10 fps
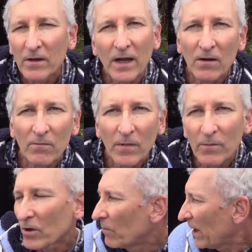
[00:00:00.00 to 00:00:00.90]
Now, I'm
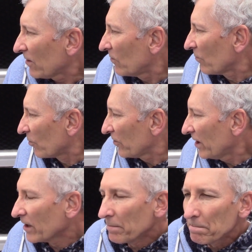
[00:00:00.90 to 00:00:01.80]
going to go back one more
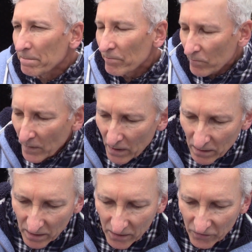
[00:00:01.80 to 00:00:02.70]
time
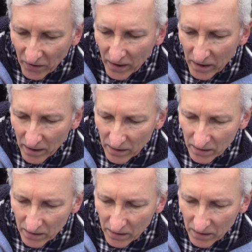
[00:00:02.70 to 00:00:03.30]
and say